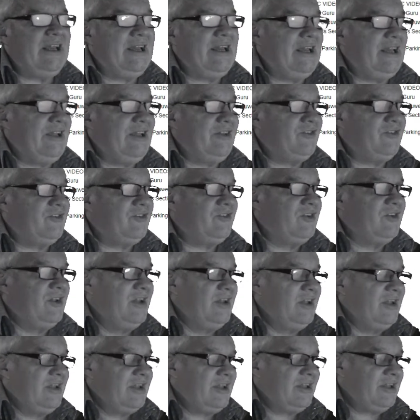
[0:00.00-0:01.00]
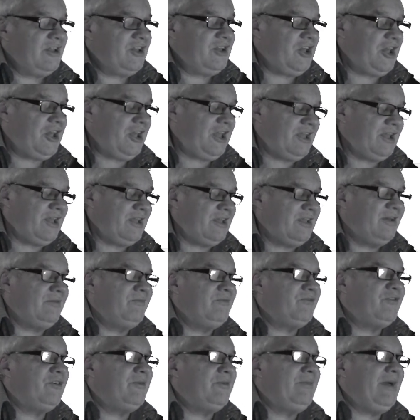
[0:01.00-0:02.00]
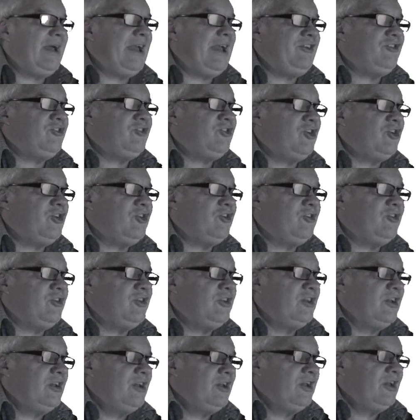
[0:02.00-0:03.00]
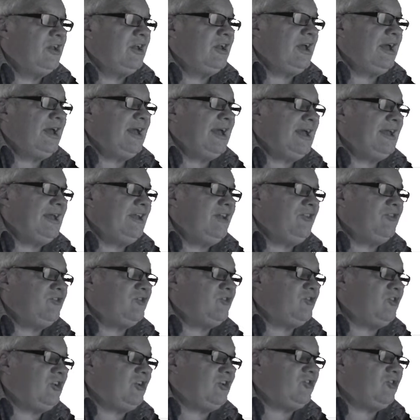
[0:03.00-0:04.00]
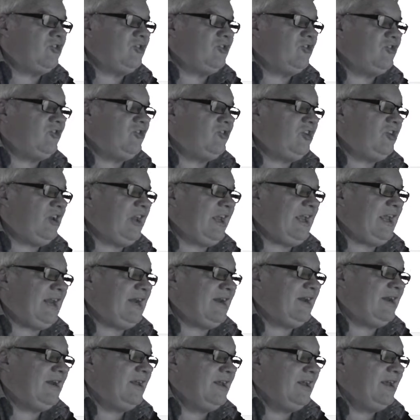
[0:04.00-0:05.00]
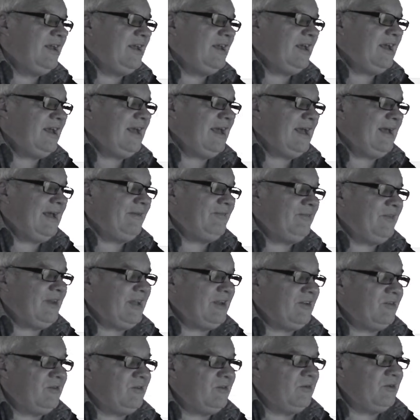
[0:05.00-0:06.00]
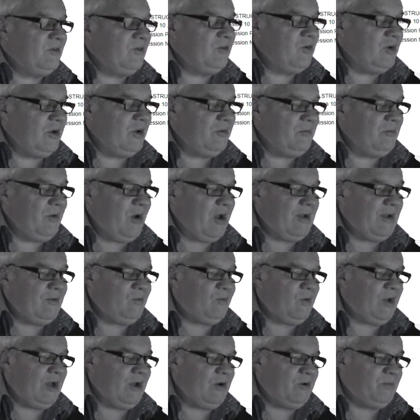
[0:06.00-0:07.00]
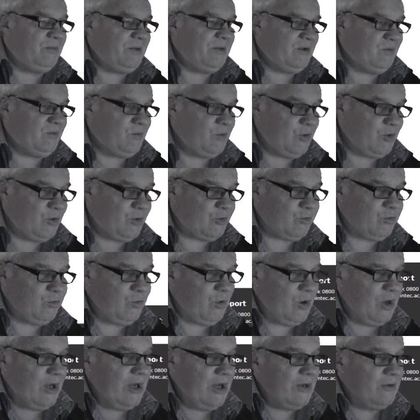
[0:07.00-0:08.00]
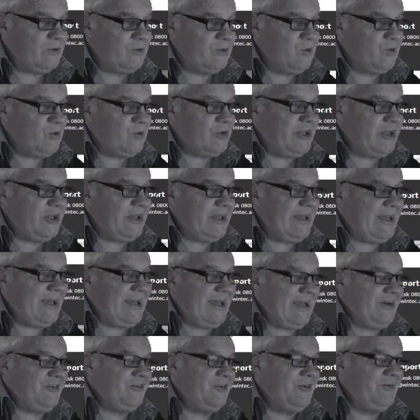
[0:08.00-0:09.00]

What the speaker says: as key information in session 10 that might well be worthwhile looking at.